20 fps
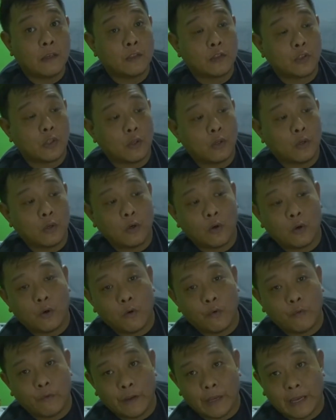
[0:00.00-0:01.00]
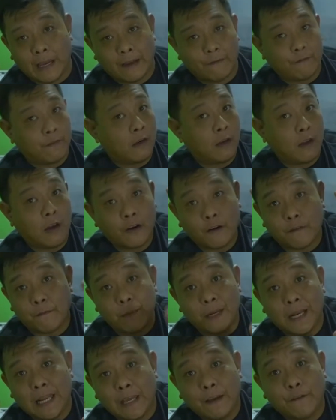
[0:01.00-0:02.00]
So we have a lot of
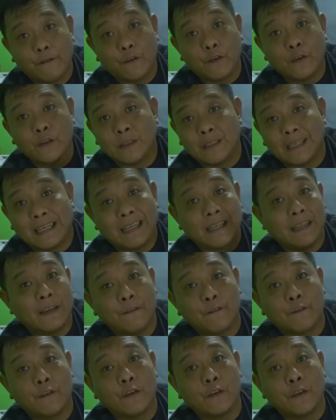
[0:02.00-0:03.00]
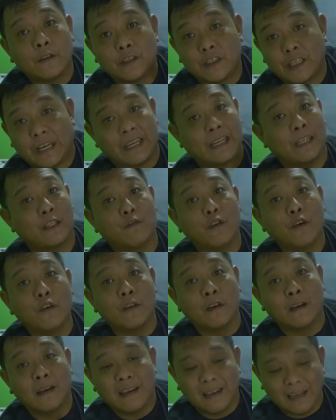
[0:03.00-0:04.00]
Malay food, Indian food, Chinese
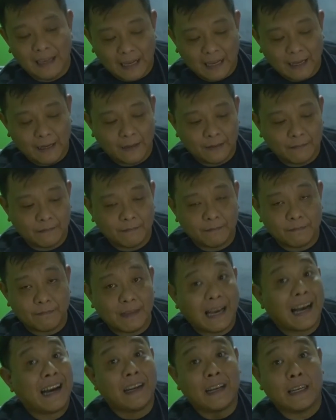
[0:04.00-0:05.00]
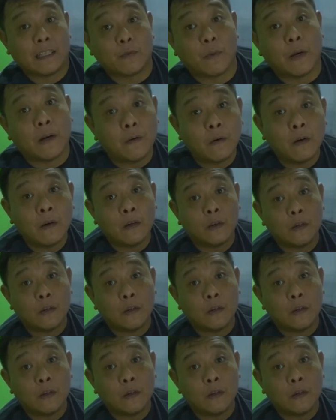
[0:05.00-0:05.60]
food and other as well.